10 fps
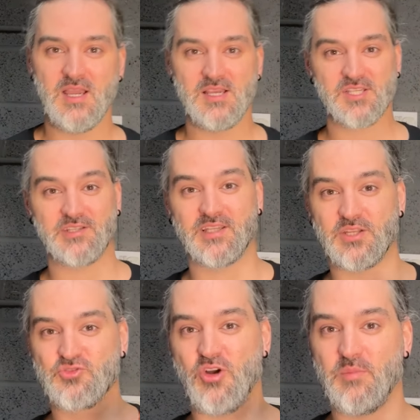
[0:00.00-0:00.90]
So he did a
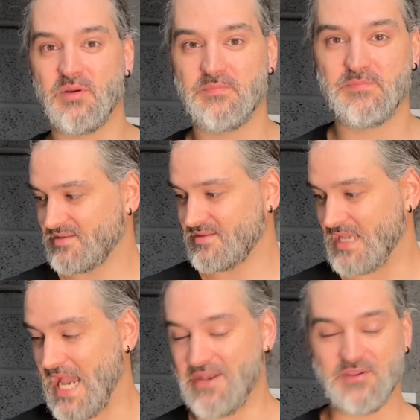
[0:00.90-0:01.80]
drop.
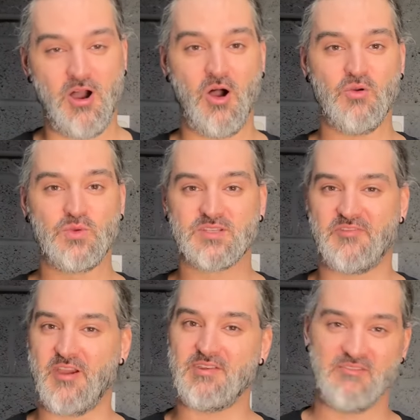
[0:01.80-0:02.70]
And I was
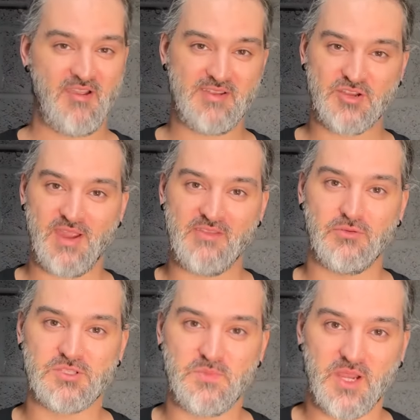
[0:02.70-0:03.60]
very, very
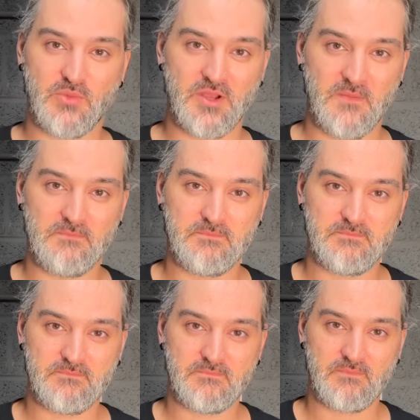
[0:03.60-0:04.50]
grateful to pick one up.
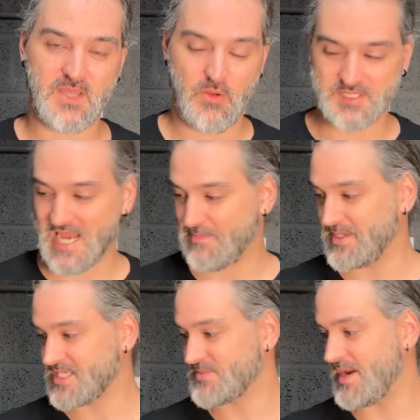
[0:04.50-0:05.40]
I was happy
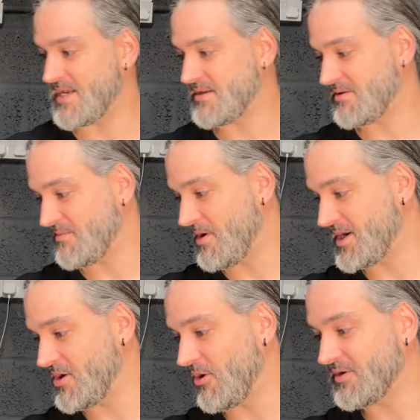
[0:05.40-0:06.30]
to spend the
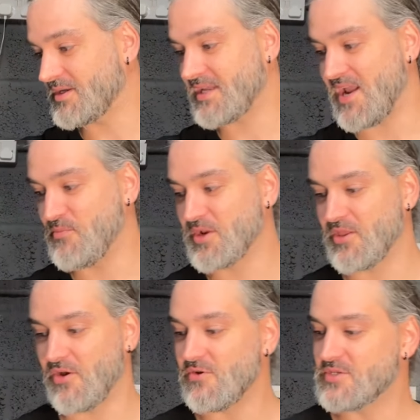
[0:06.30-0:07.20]
money on getting one of
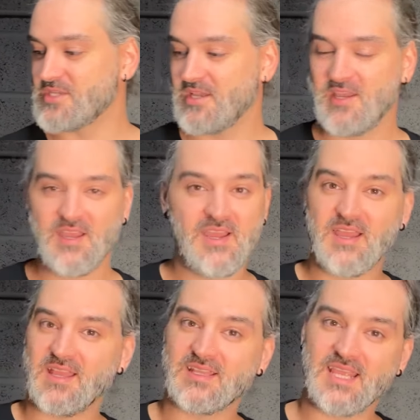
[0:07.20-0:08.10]
those.
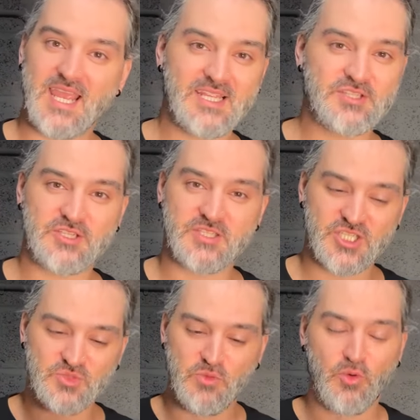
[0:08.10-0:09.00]
It's just a
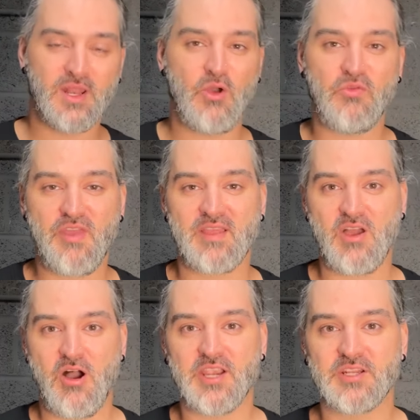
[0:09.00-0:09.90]
small little thing that
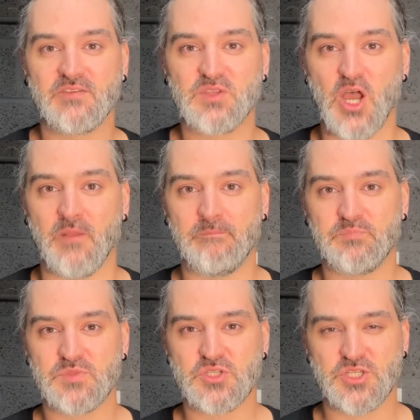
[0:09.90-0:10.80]
I could have done
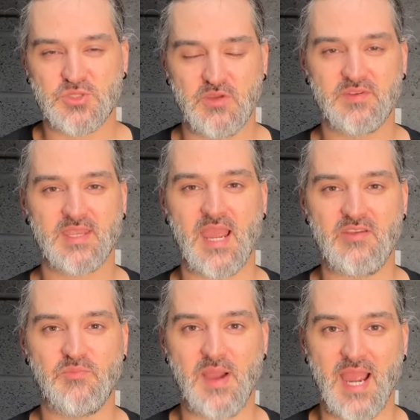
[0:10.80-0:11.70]
just to have
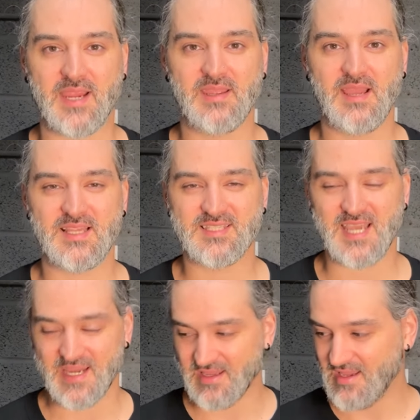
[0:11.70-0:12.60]
gave back and
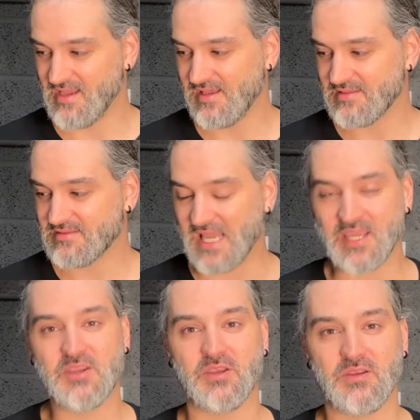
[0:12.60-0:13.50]
say,
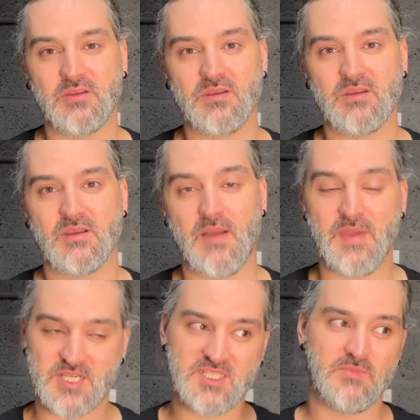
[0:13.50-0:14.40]
thank you. I
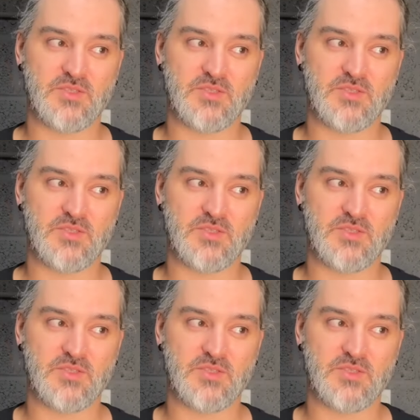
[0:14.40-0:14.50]
messaged him as